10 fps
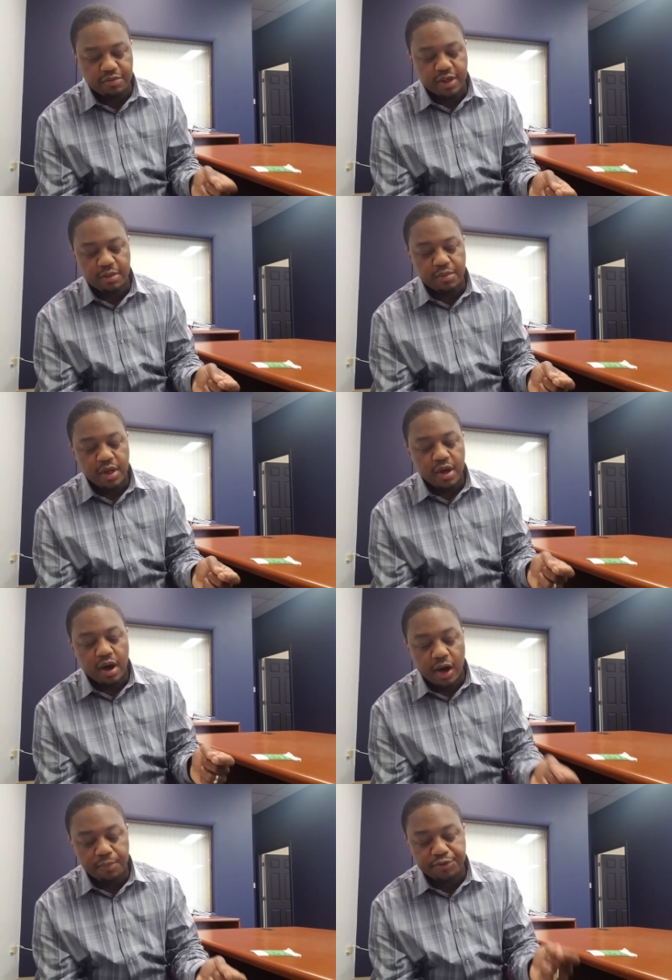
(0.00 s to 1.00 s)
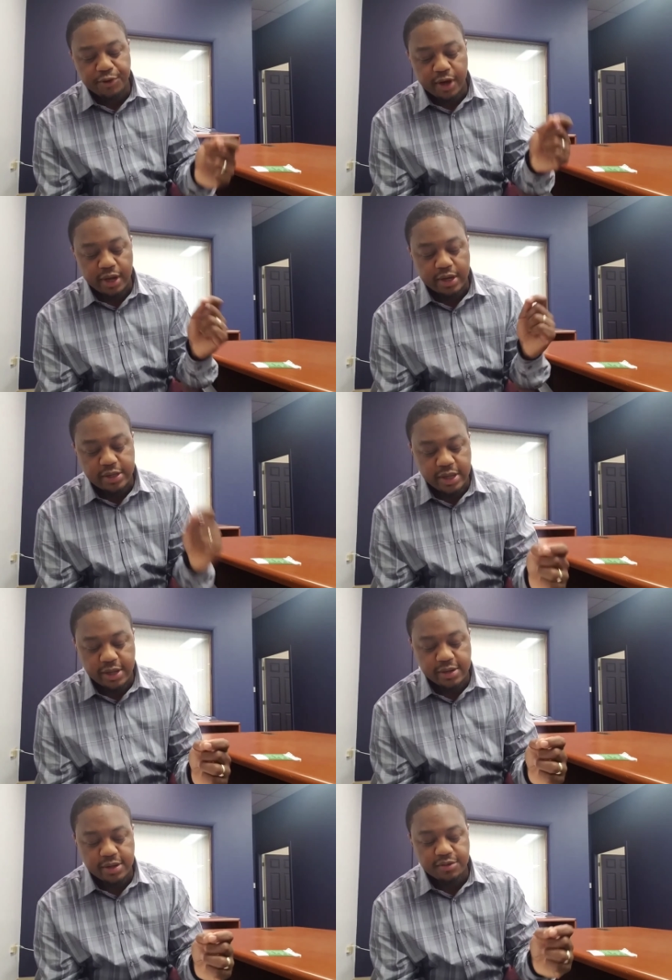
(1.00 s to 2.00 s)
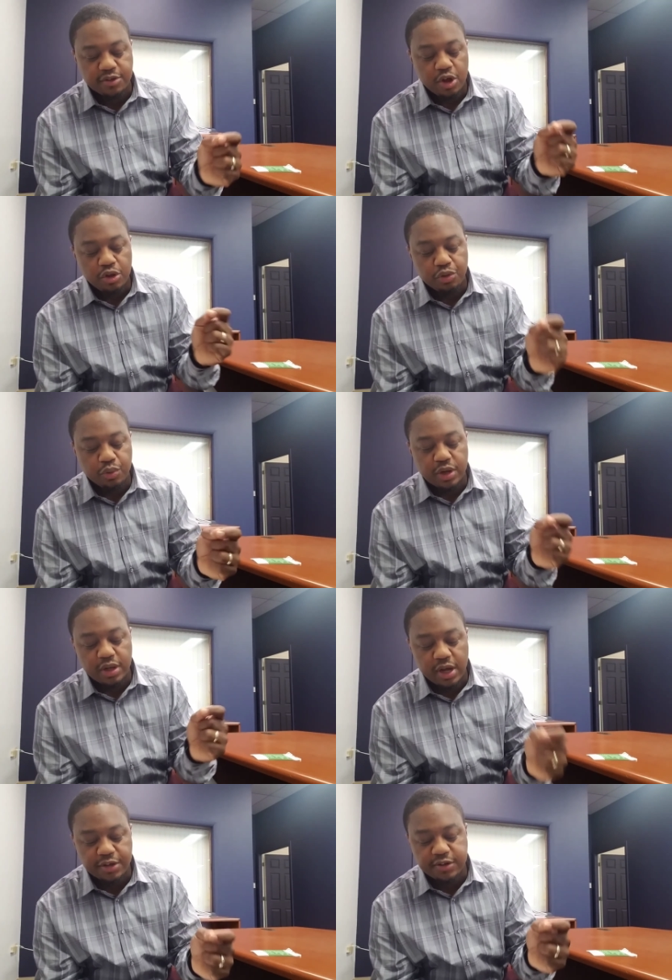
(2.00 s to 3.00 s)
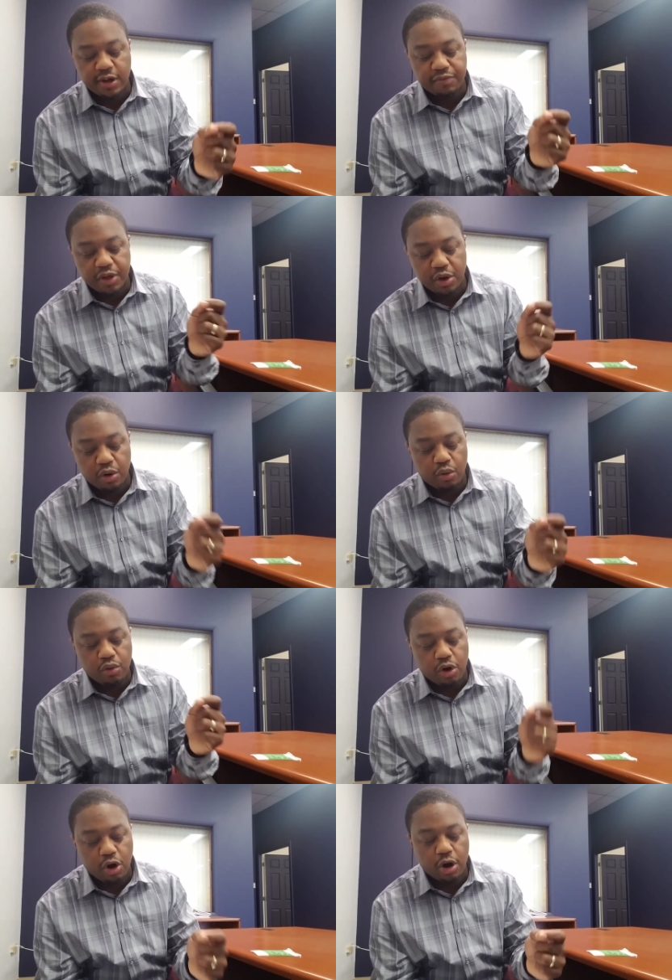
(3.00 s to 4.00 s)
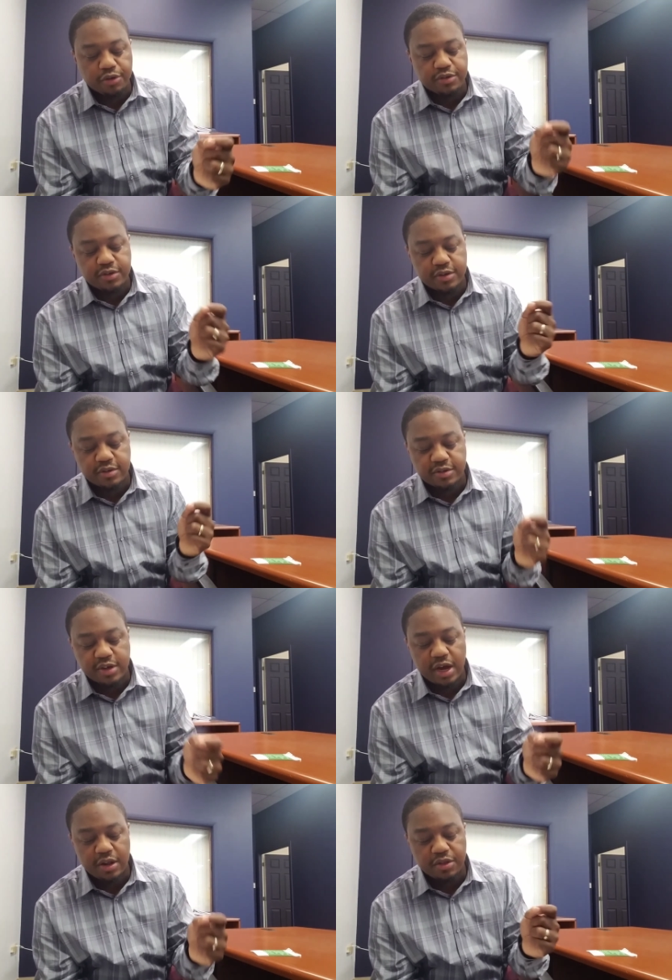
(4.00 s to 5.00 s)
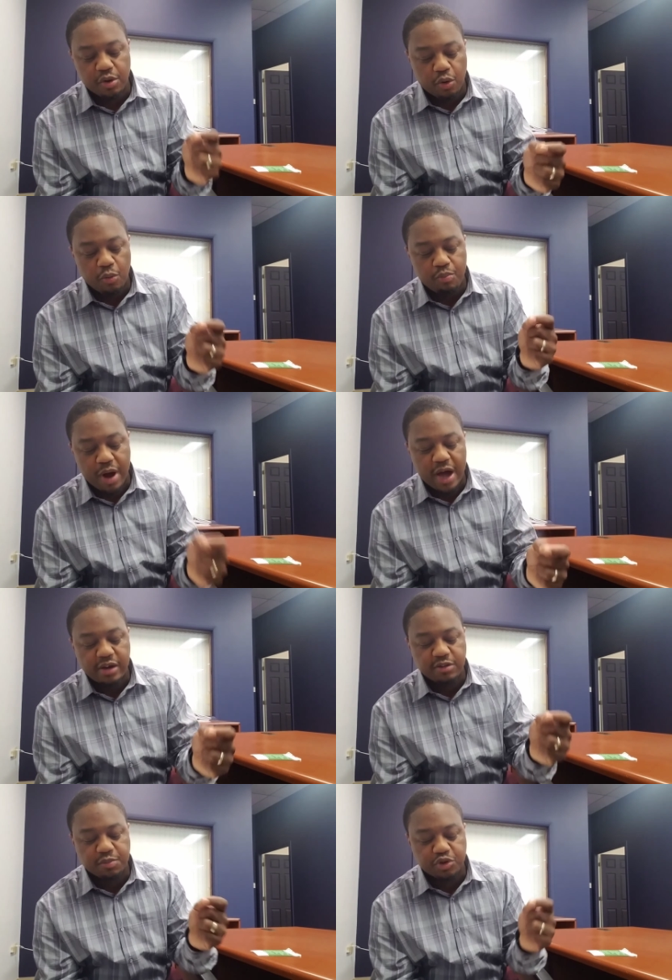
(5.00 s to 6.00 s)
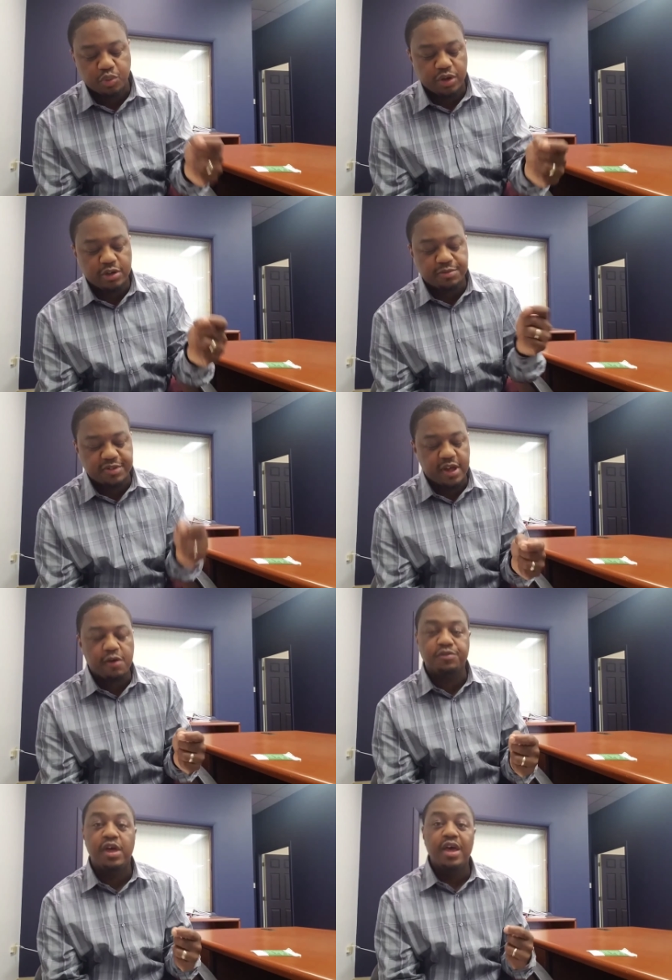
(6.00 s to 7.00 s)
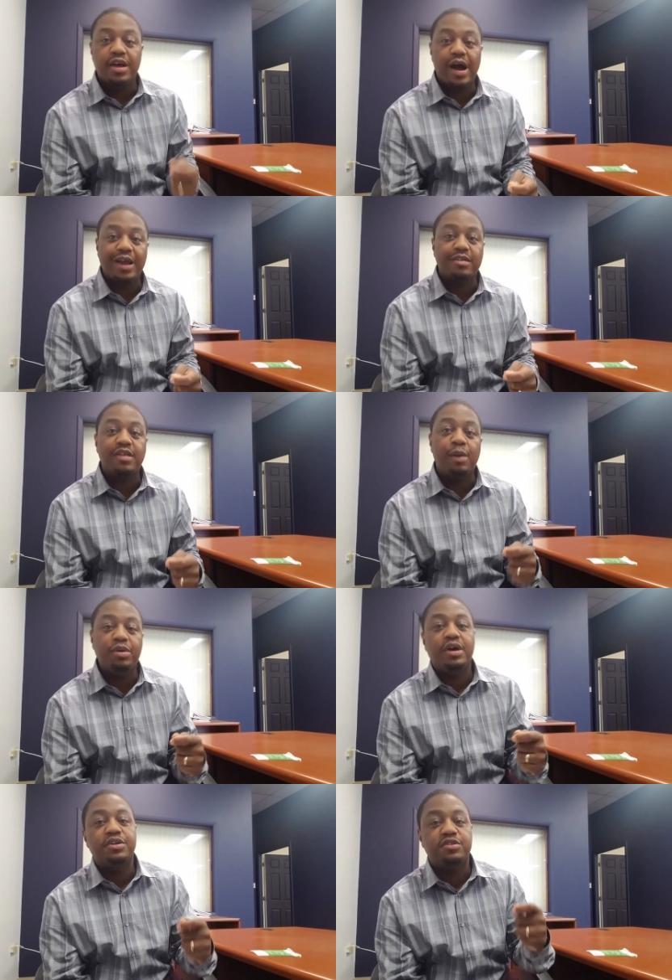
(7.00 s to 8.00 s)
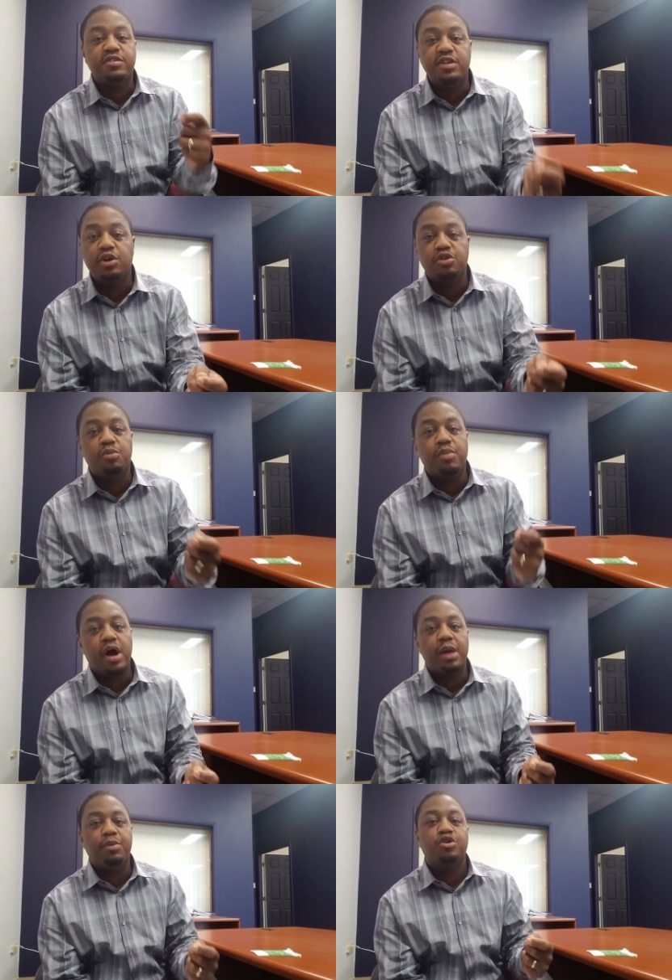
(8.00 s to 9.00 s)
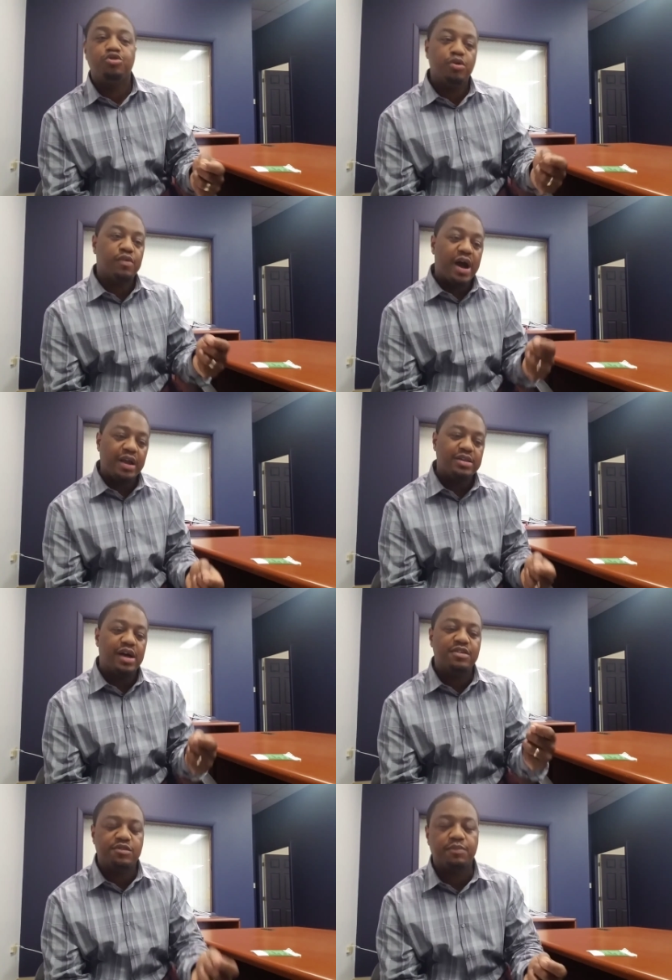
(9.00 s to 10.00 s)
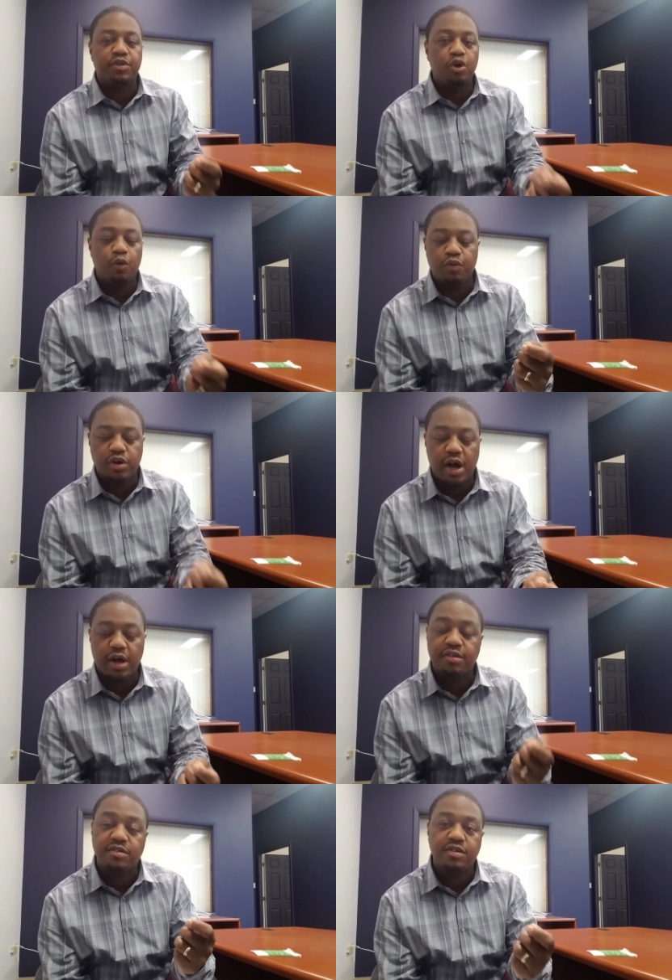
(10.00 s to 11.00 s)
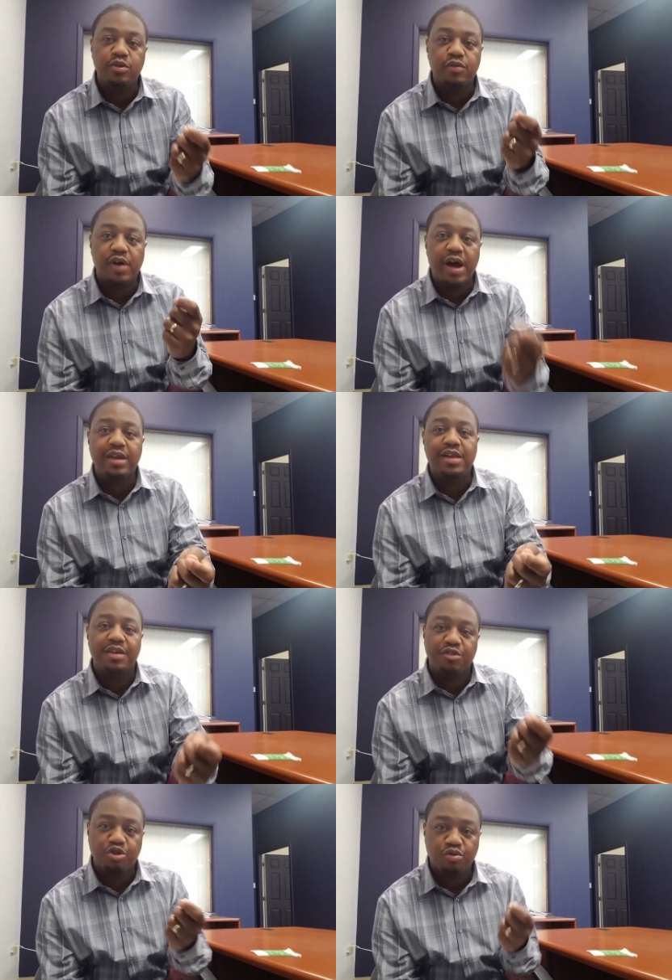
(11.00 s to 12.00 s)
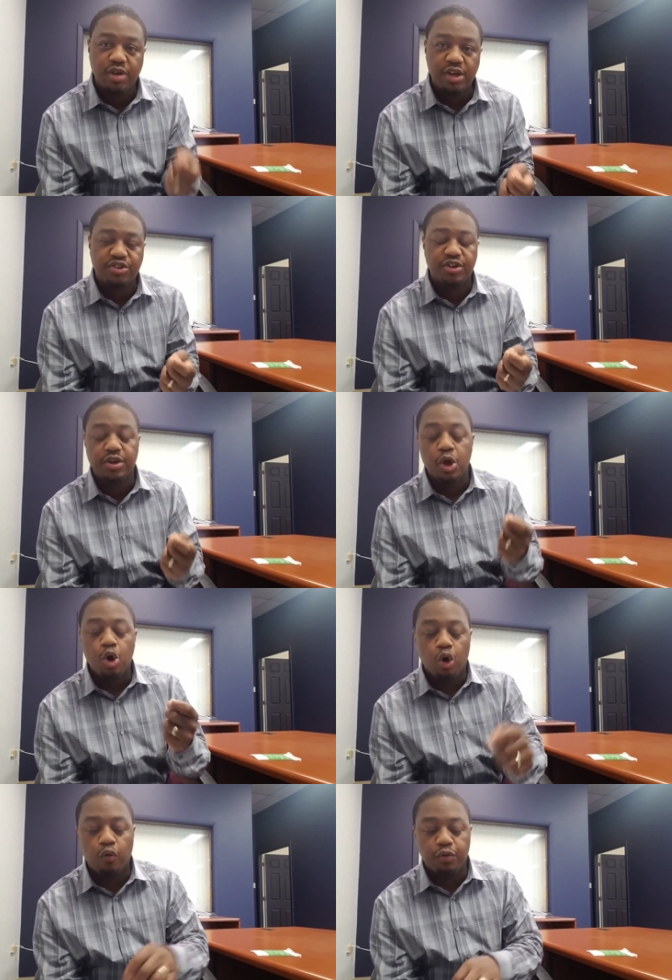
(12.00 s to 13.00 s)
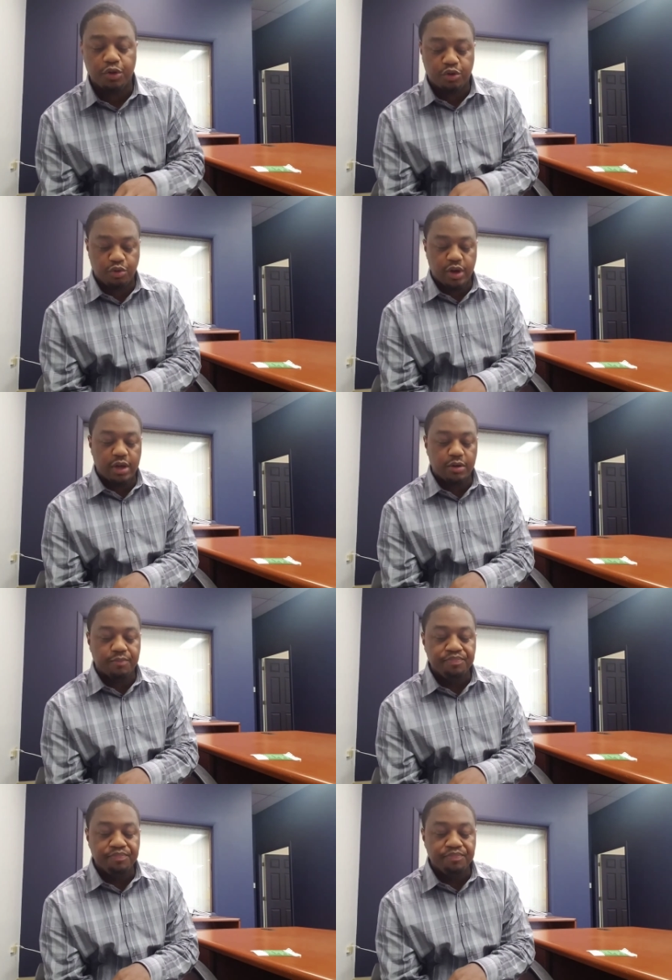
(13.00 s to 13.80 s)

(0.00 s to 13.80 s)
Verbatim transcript: them up to uncleanness through the lust of their own hearts to dishonor their own bodies between themselves. God has now begun to sear your mind because you have idolized something over God. And you have idolized the creation over the creator